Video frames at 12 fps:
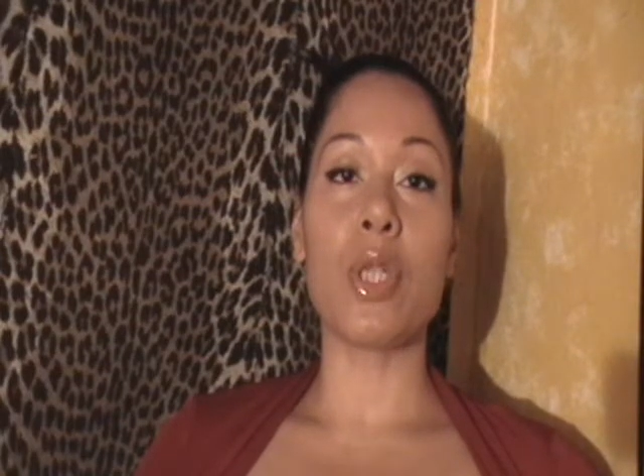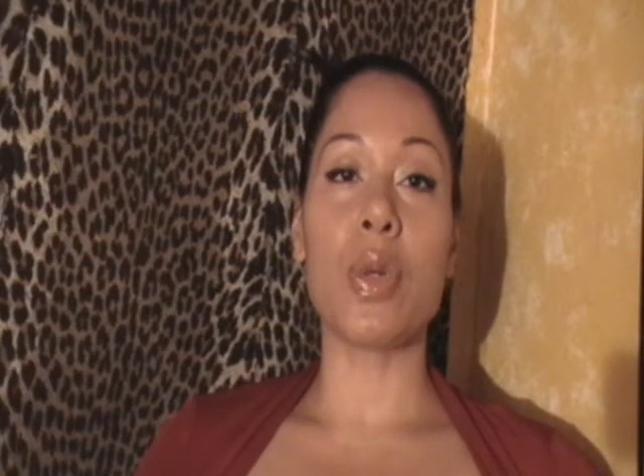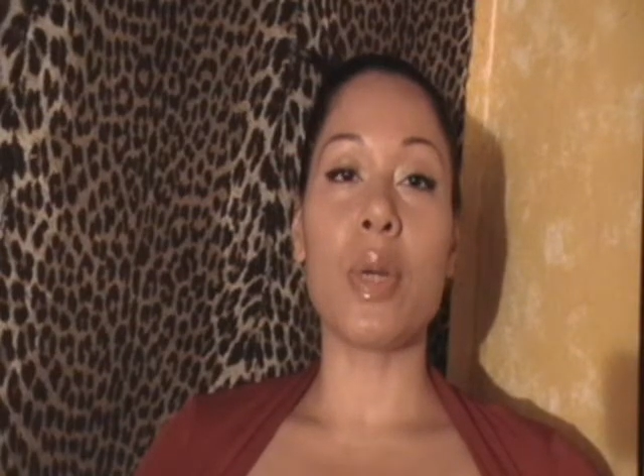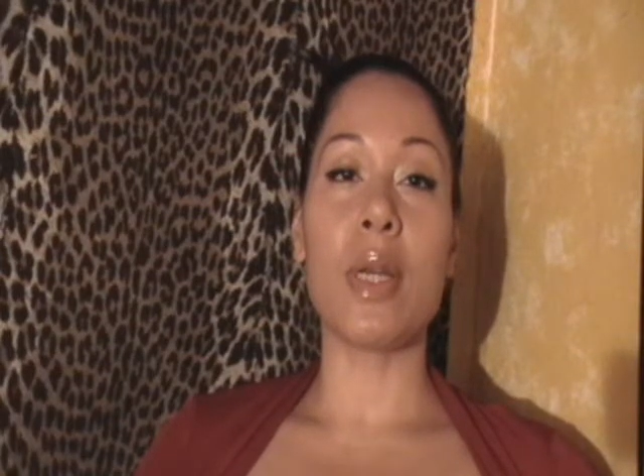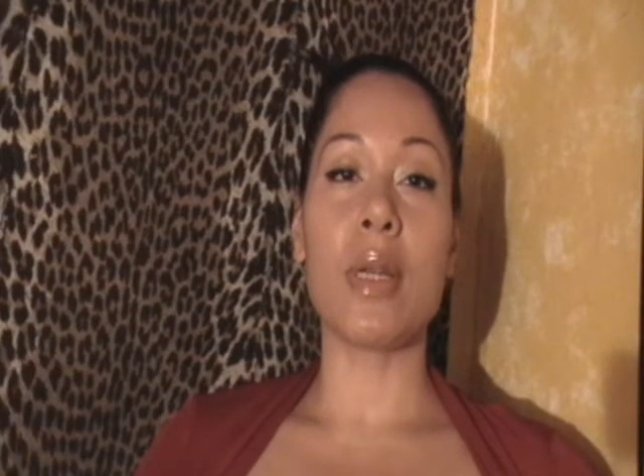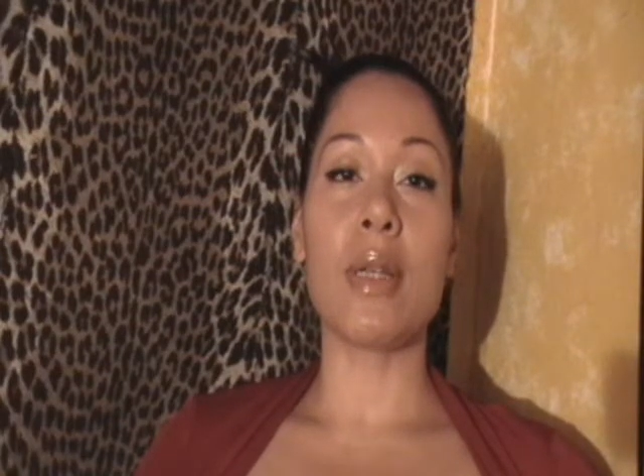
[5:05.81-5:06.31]

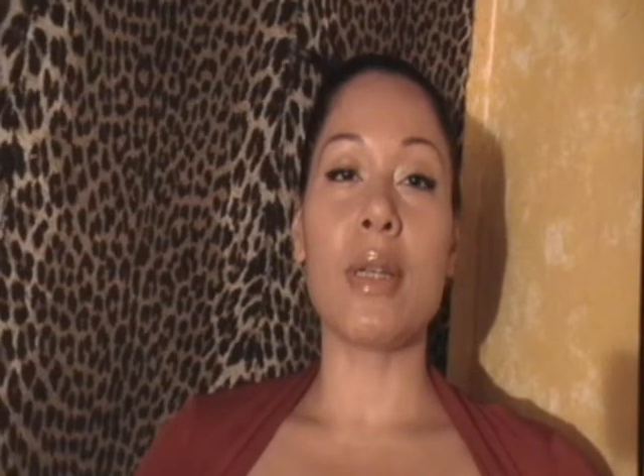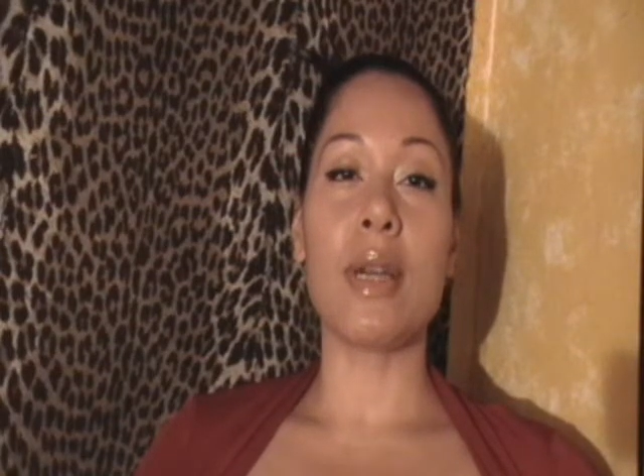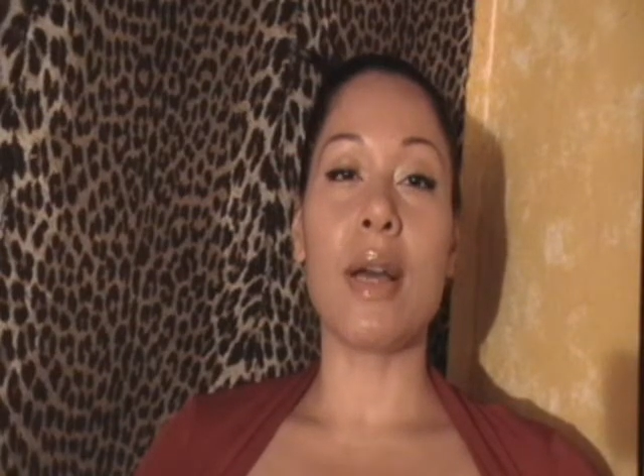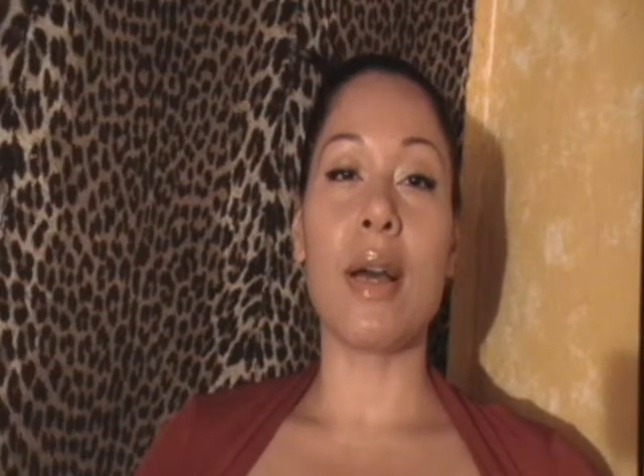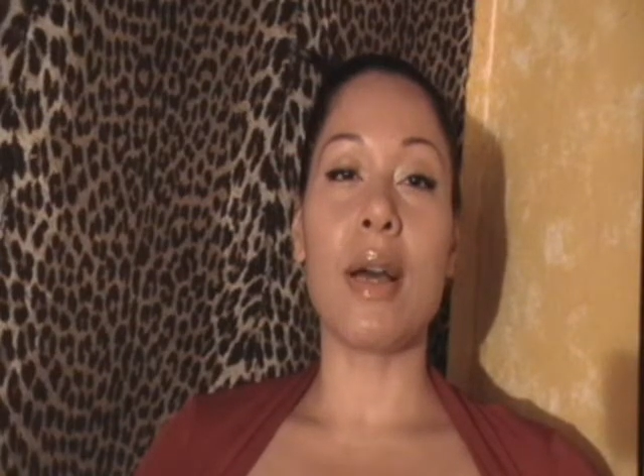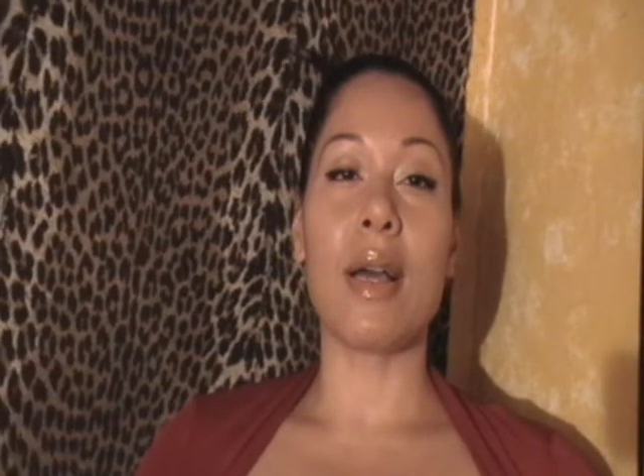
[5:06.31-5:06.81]

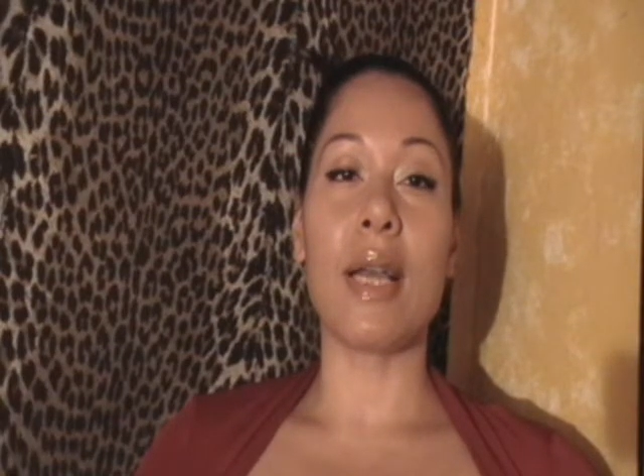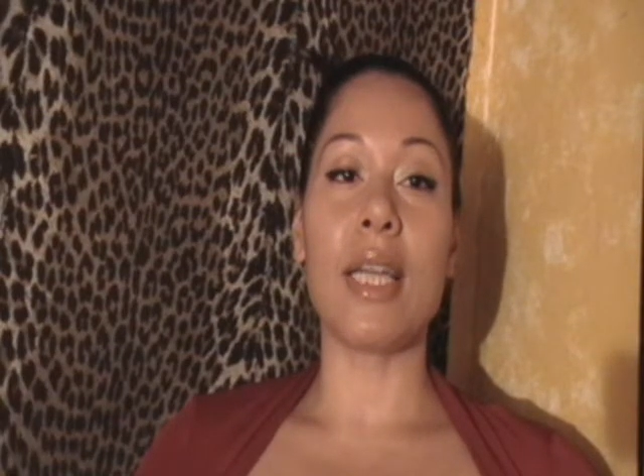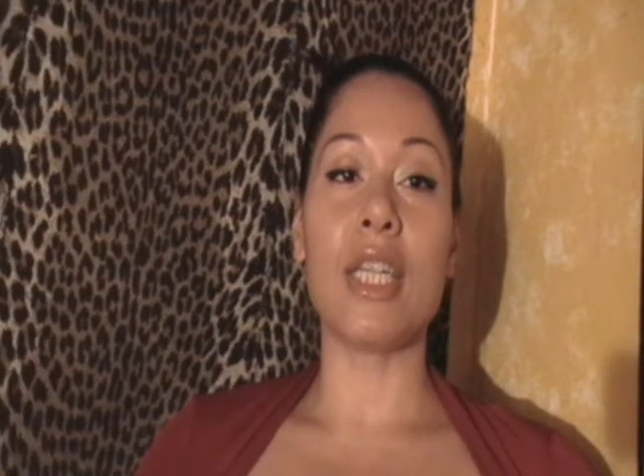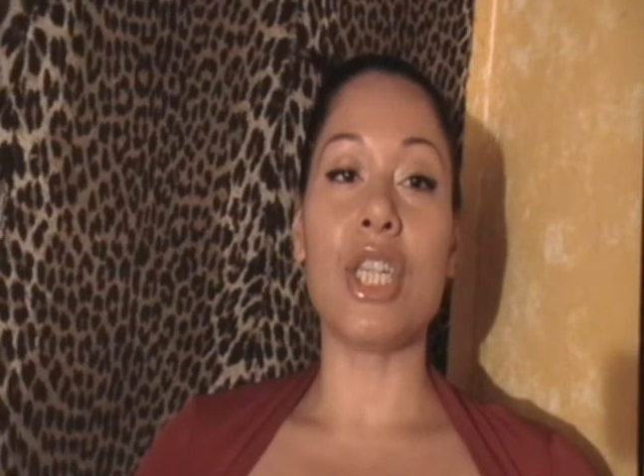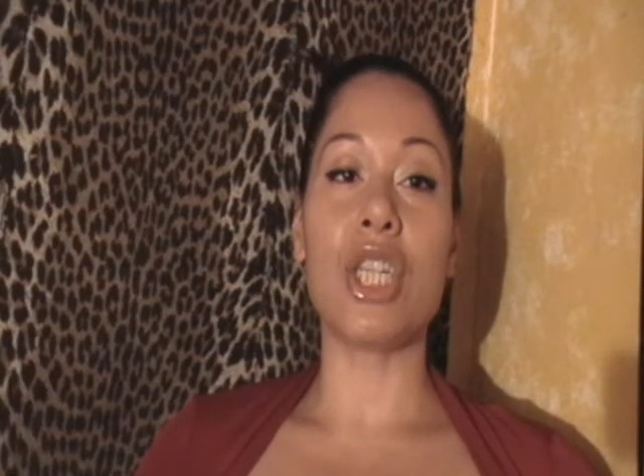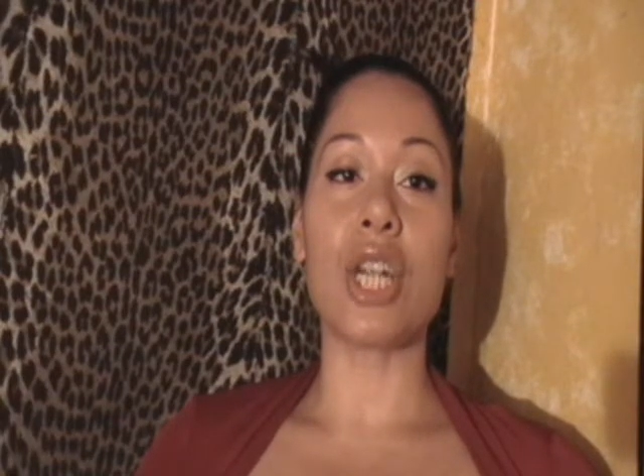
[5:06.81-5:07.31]
doing
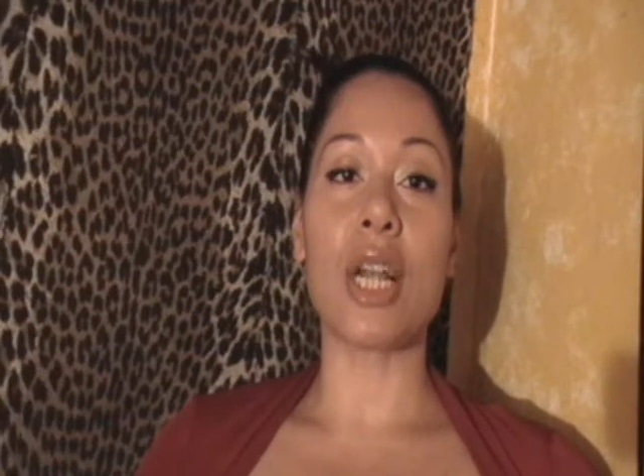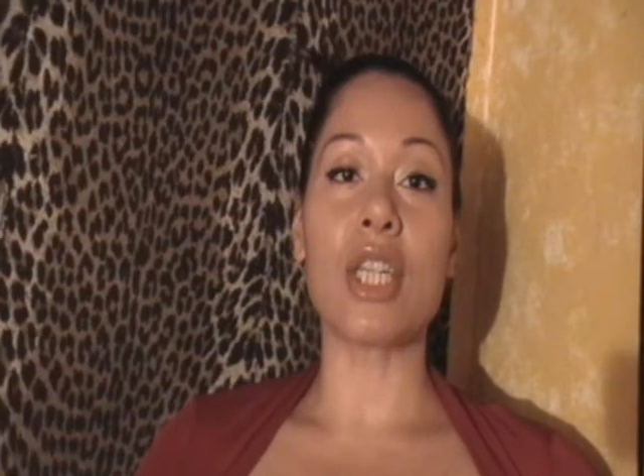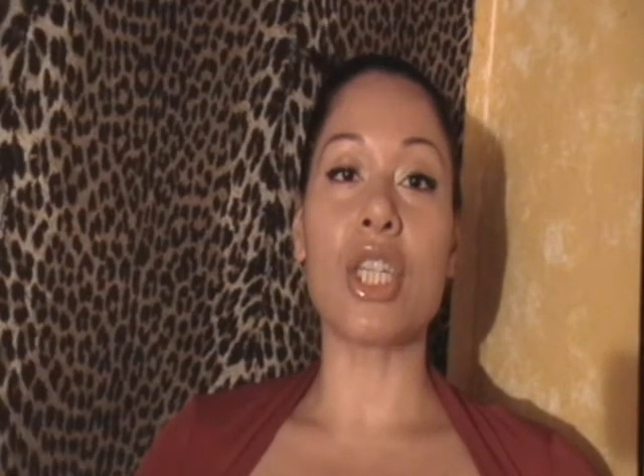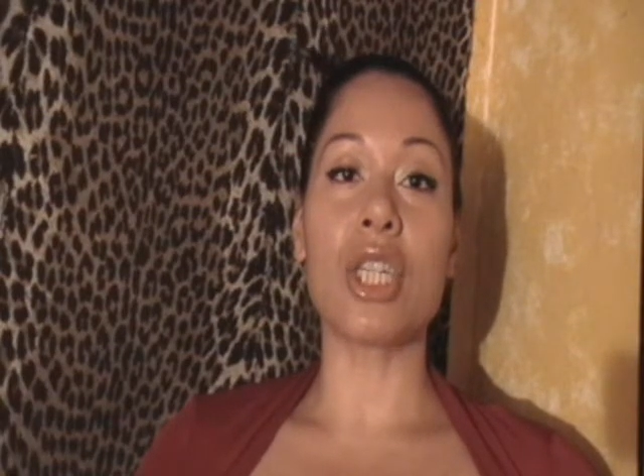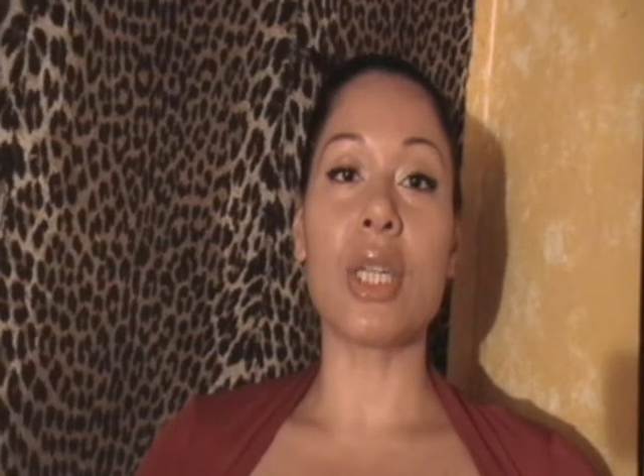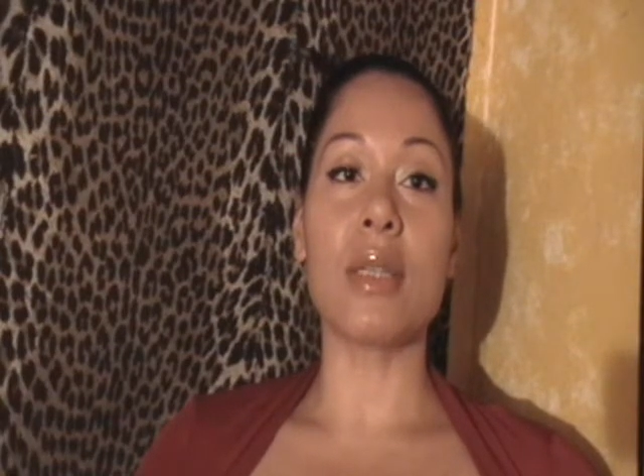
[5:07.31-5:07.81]

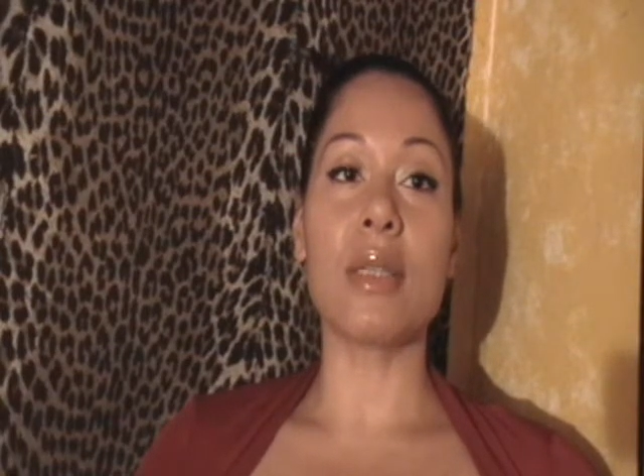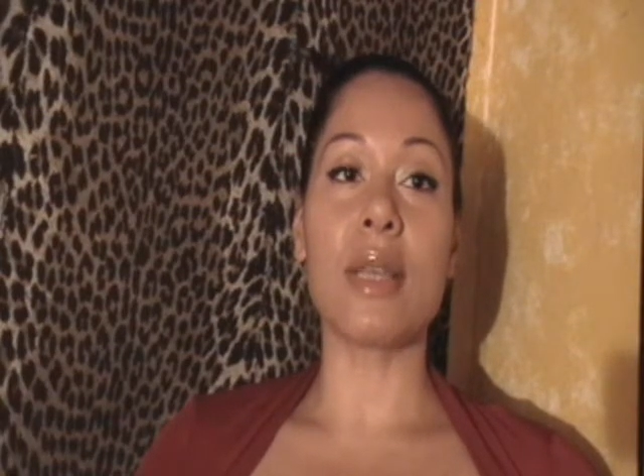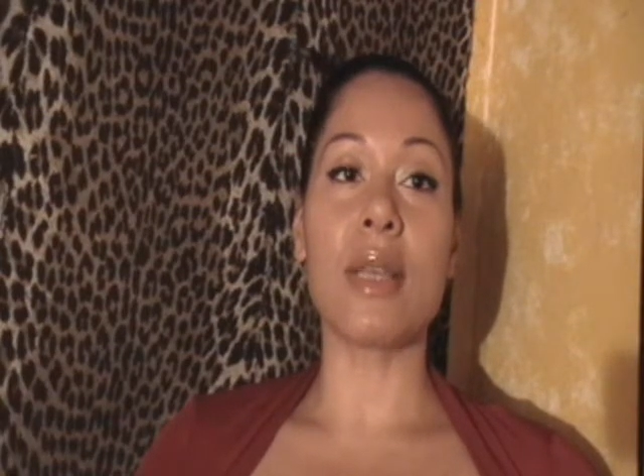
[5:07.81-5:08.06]
injections.